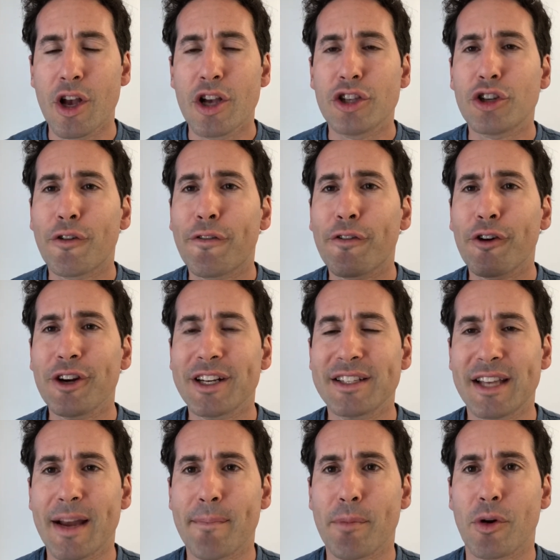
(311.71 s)
So for
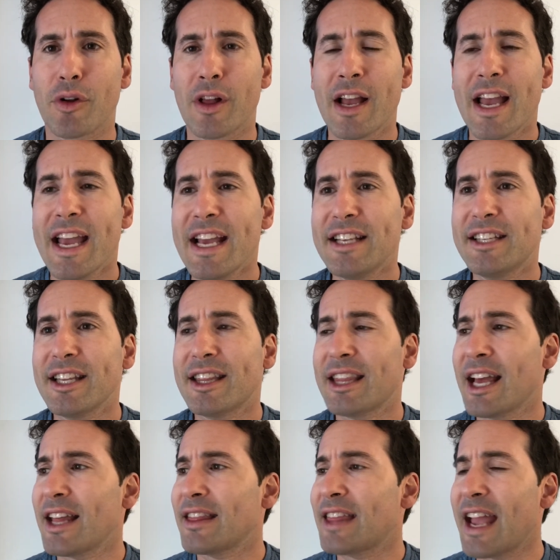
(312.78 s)
example, is it
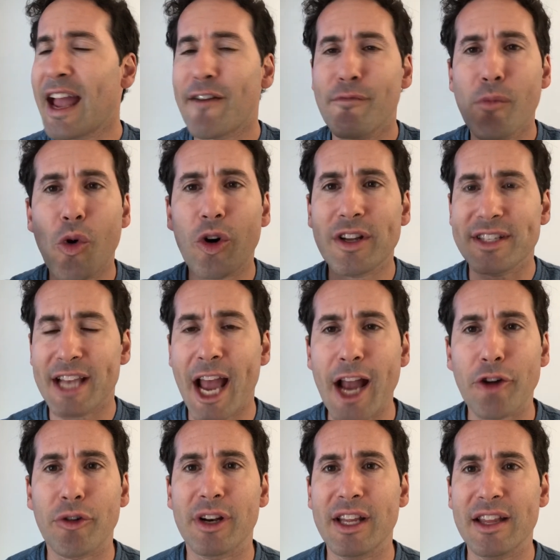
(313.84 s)
that they have more
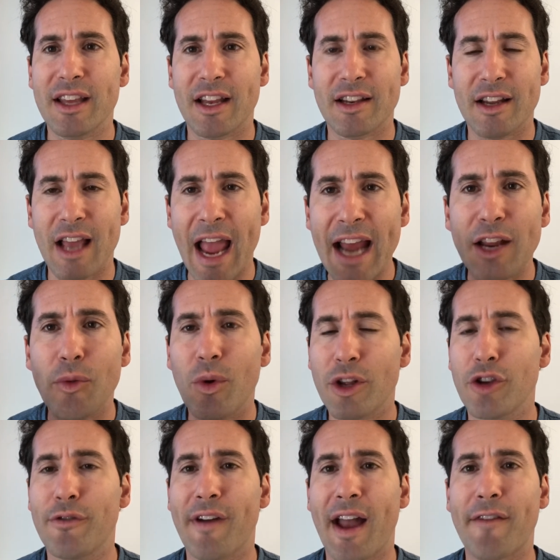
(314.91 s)
integrity than anyone
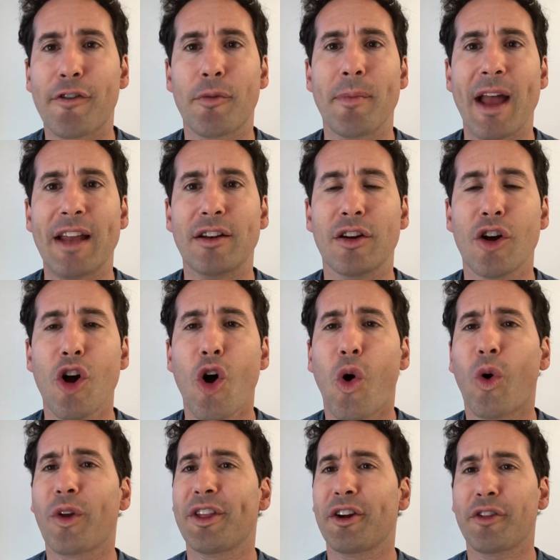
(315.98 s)
you've ever met?
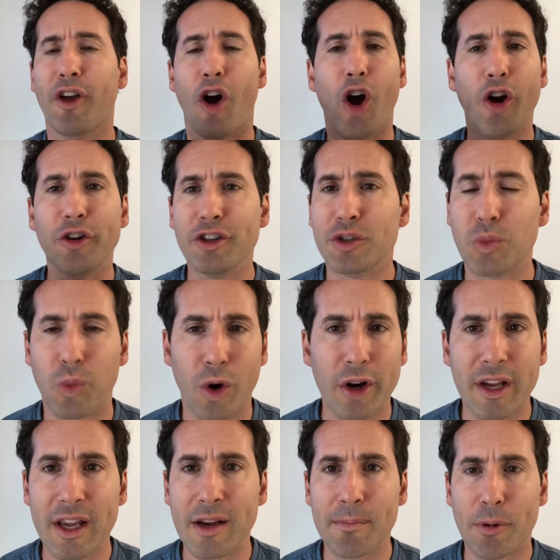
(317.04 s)
Or they're the hardest
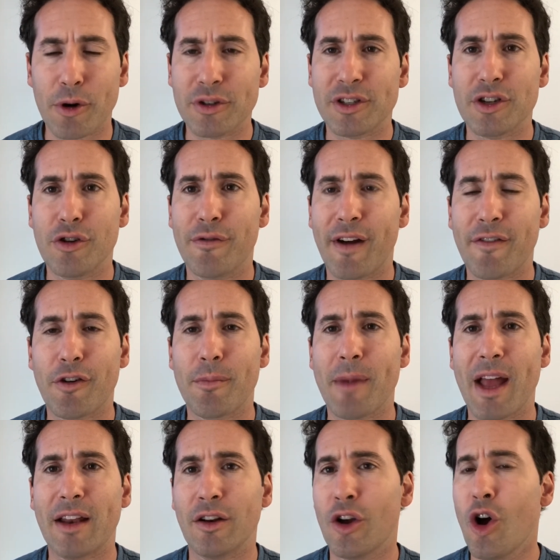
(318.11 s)
working person you've ever
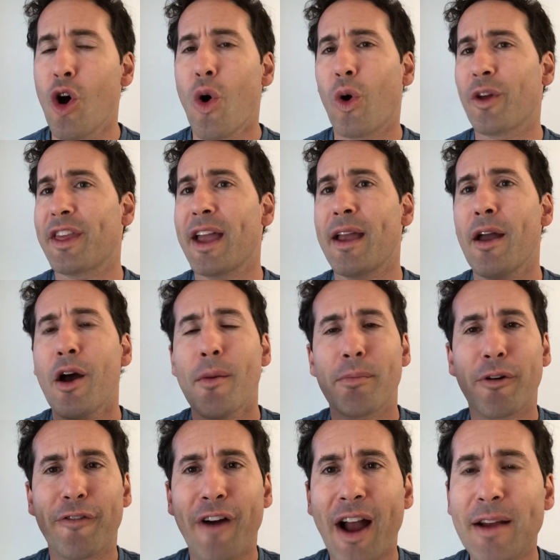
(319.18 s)
met? Or they
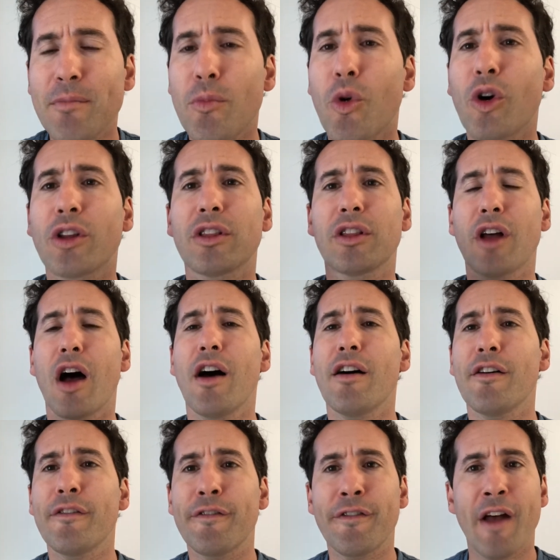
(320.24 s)
provide more
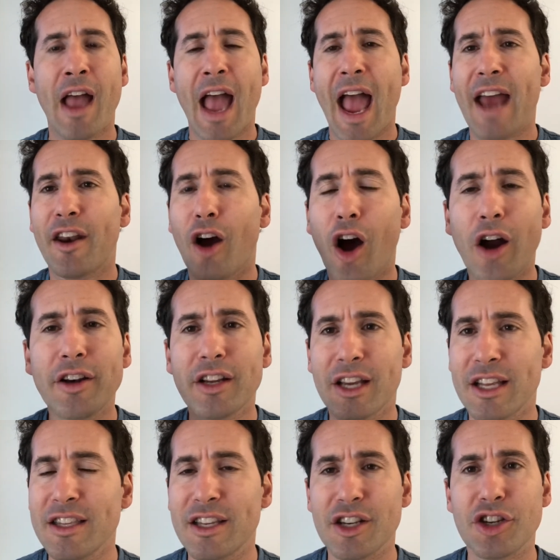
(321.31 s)
love and
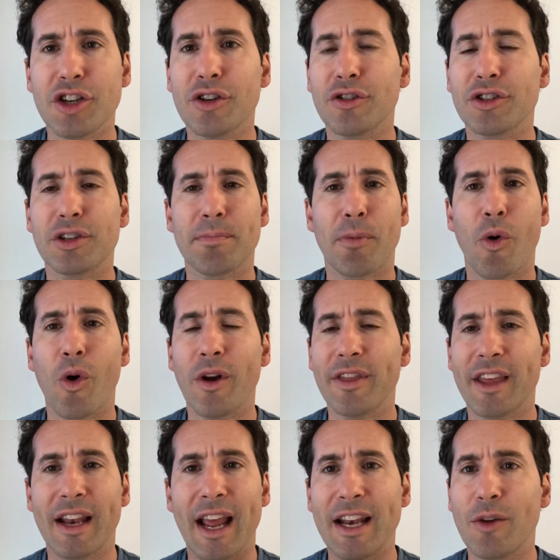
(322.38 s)
unconditional support
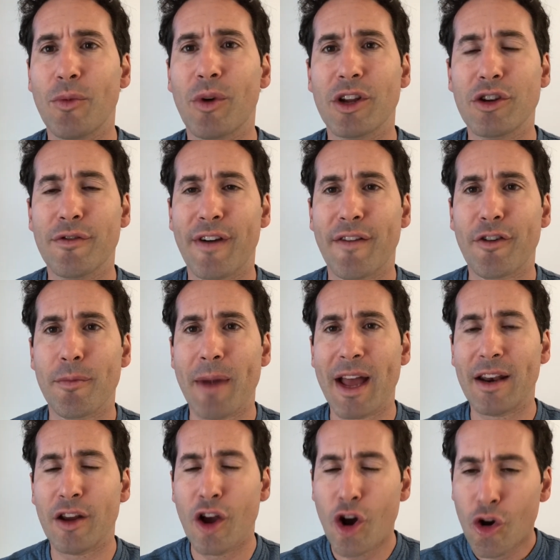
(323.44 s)
than anyone you've ever
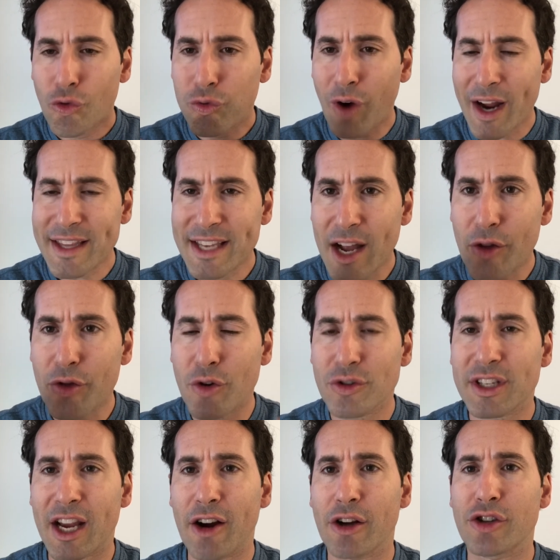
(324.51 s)
met? Write down those
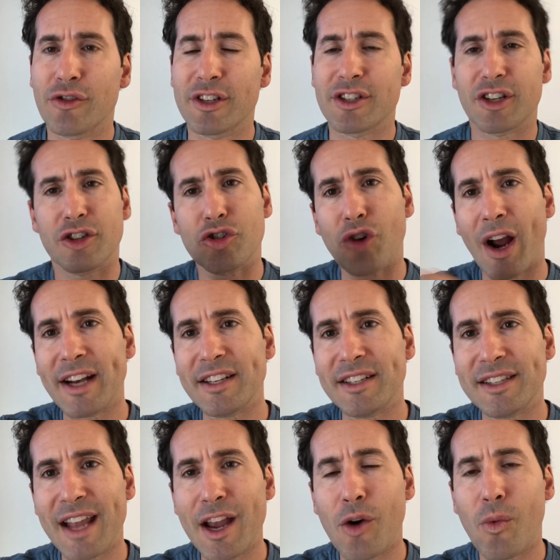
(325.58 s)
characteristics. Try to
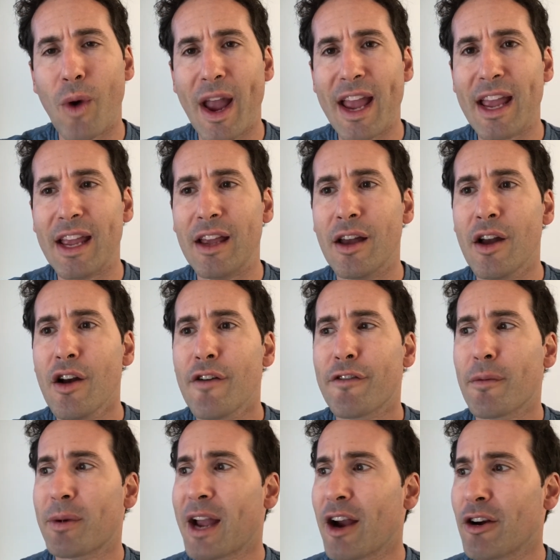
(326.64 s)
stay away
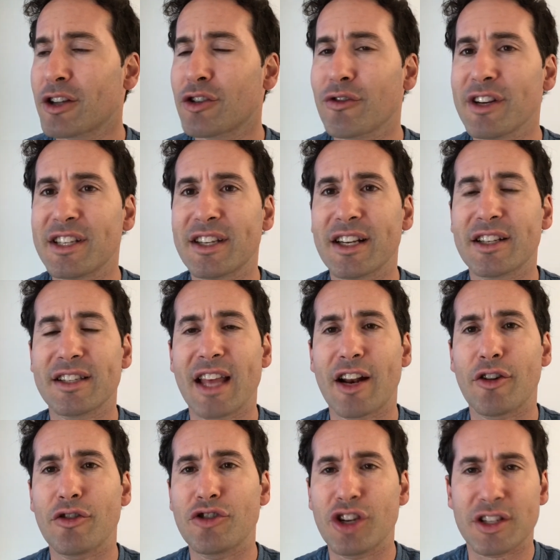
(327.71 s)
from characteristics that
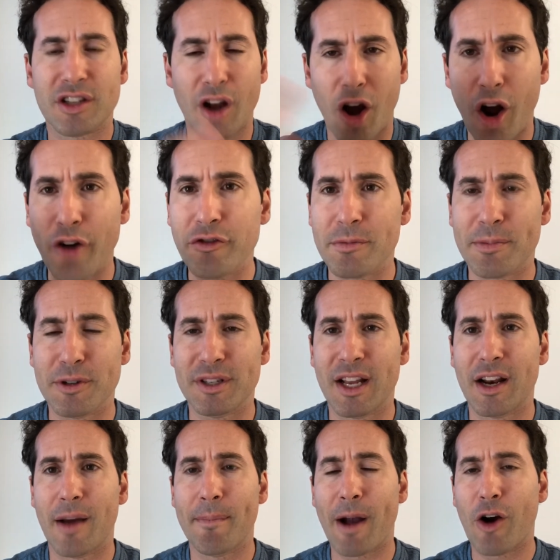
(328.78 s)
are just
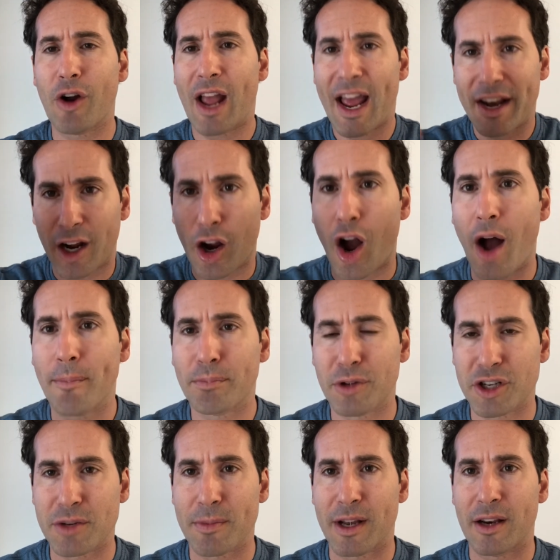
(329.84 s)
100% about an
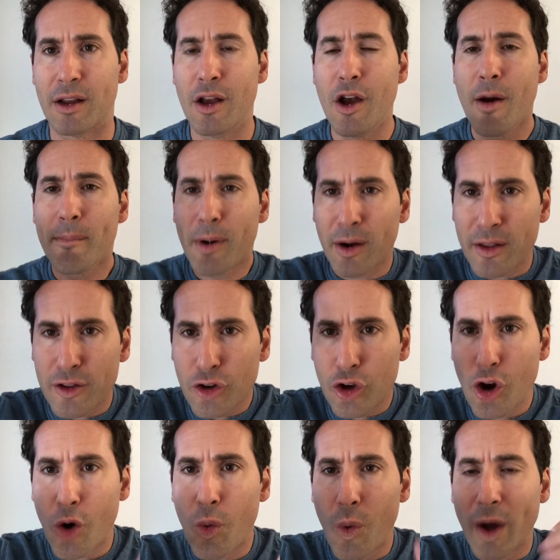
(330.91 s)
accomplishment, but
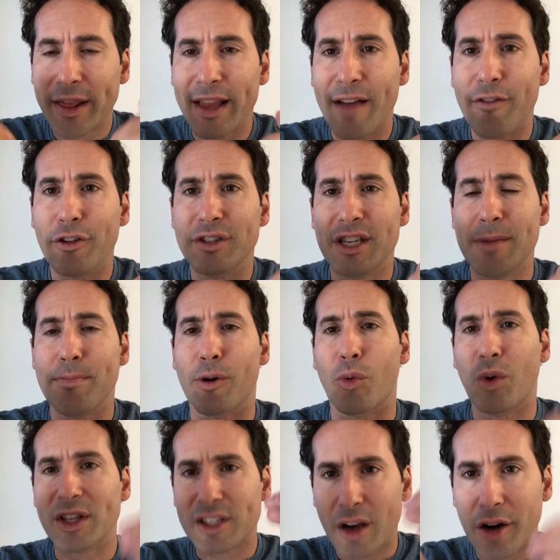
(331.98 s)
go one level deeper.
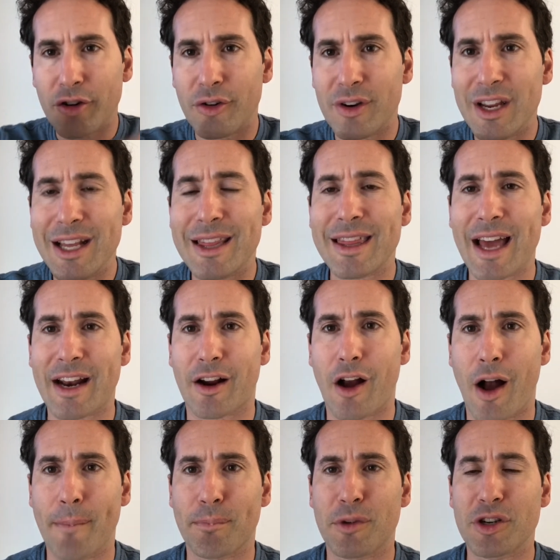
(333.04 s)
What's underneath that
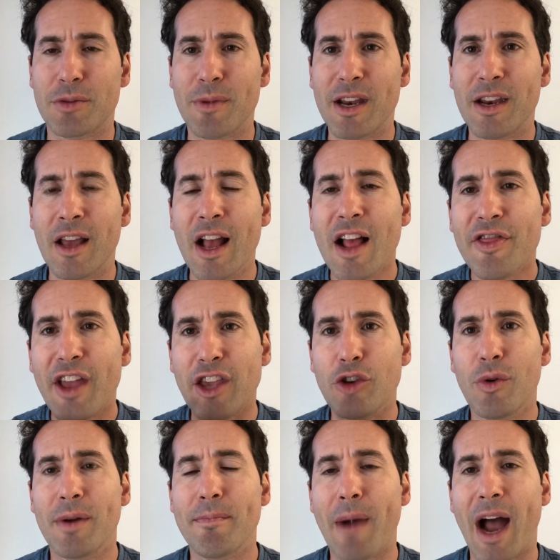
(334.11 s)
accomplishment that
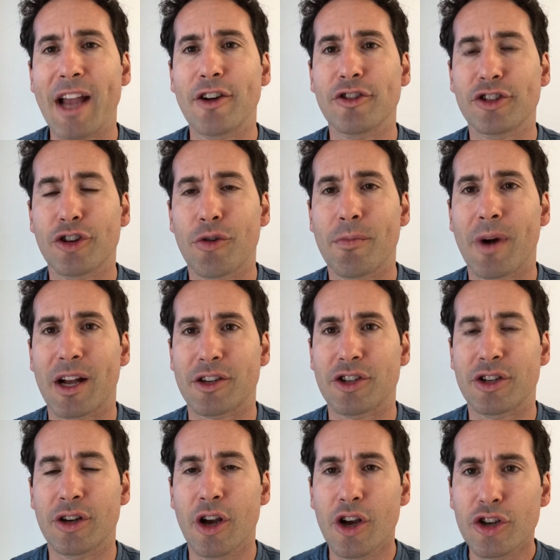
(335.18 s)
you admire so
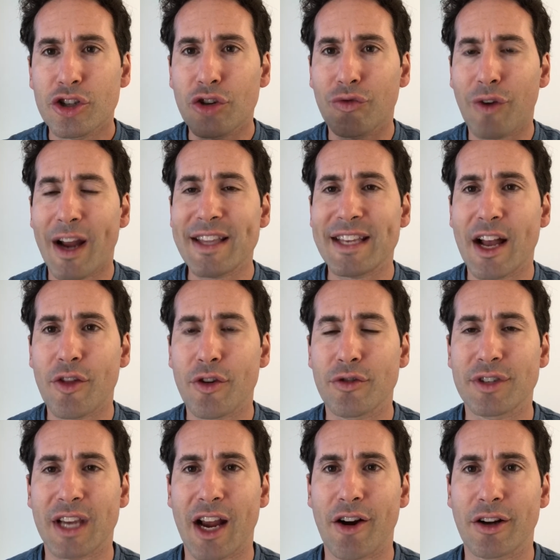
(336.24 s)
much? So write down those
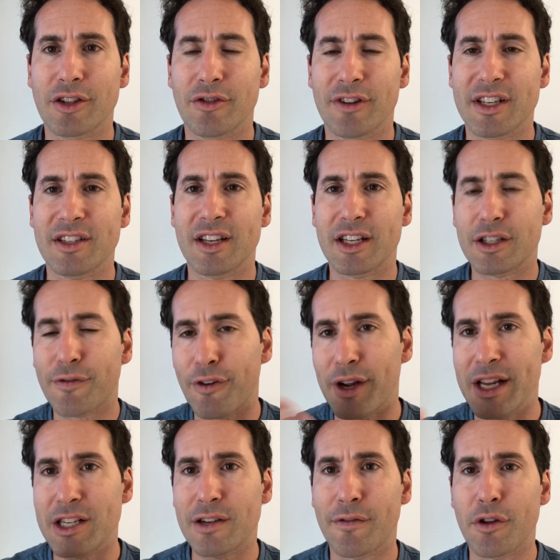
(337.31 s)
characteristics for
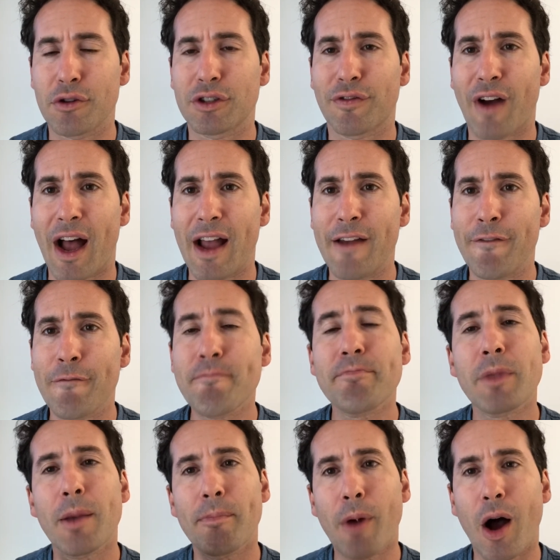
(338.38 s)
each of those 5,
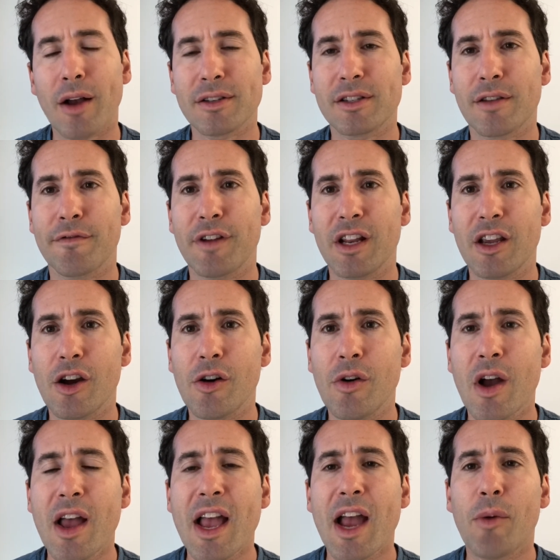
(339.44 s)
pause the video,
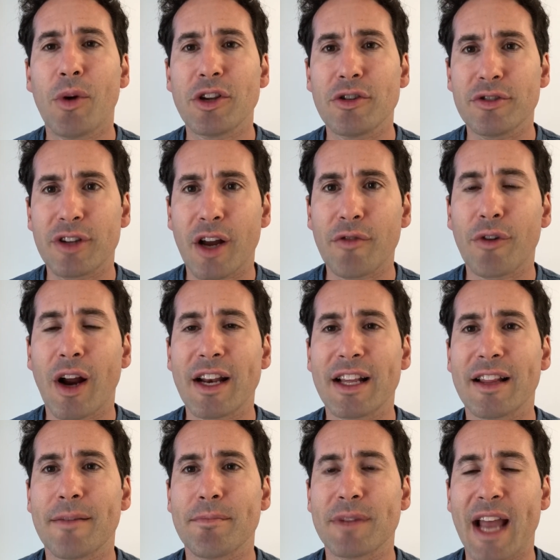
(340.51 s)
and when you're done writing
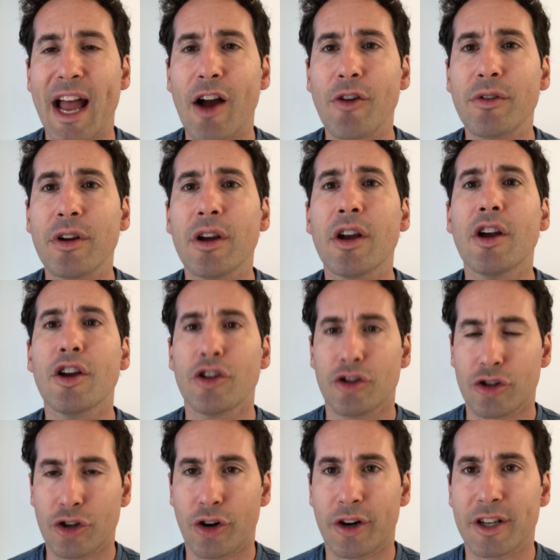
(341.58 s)
them down,
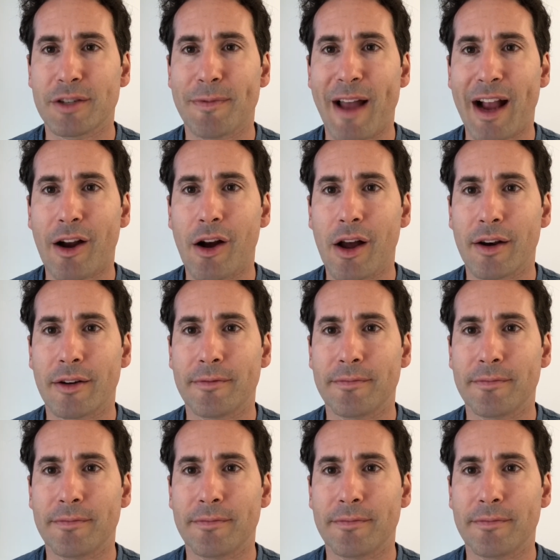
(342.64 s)
turn us back on.